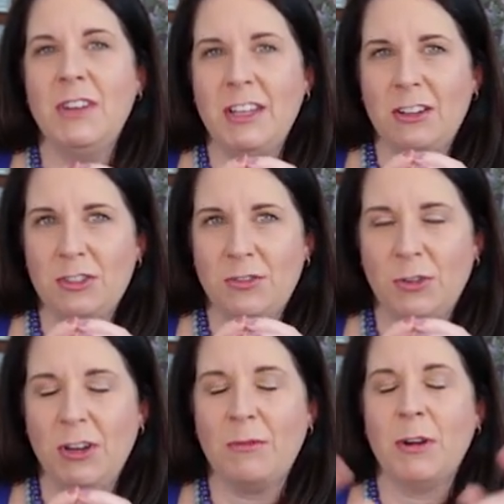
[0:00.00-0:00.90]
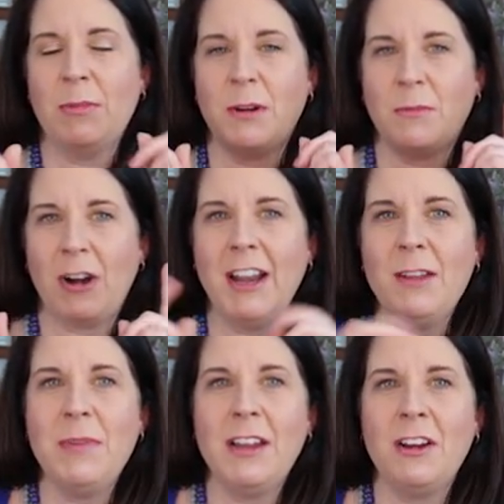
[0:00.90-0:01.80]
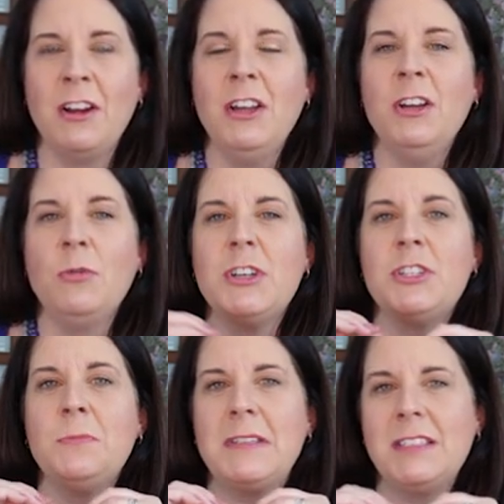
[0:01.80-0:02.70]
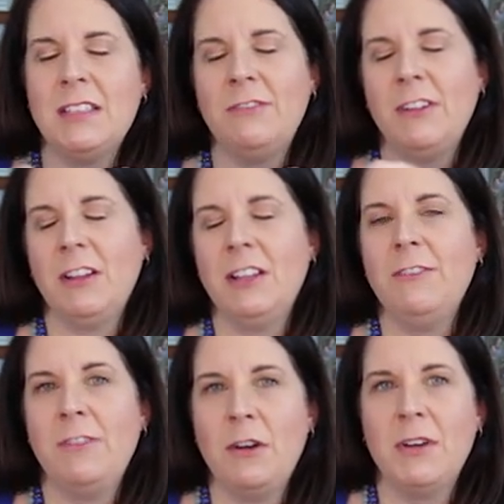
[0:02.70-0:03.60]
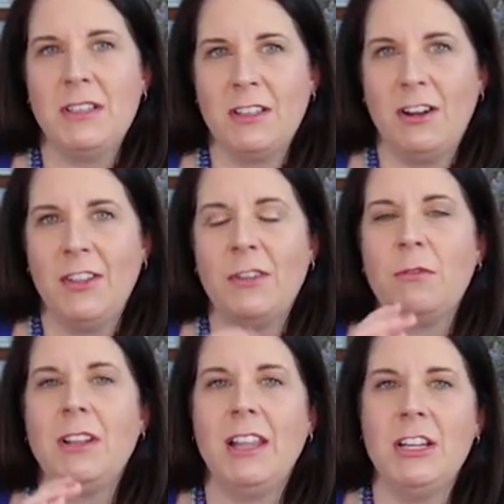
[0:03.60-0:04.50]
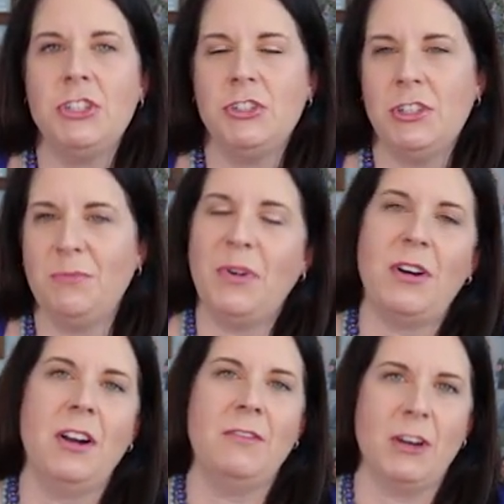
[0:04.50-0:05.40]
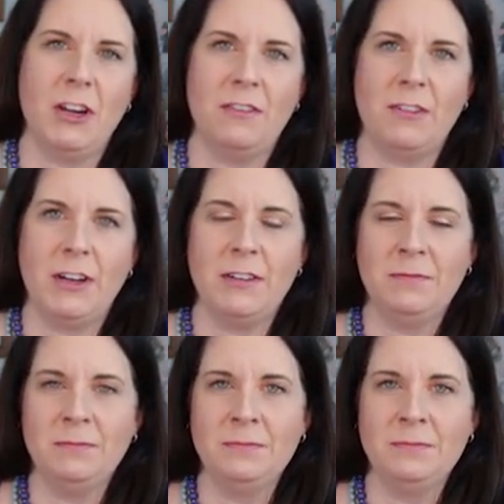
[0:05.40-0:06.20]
videos for you. I'm going to put them right up here, which specifically focus on the relationship part of recovery.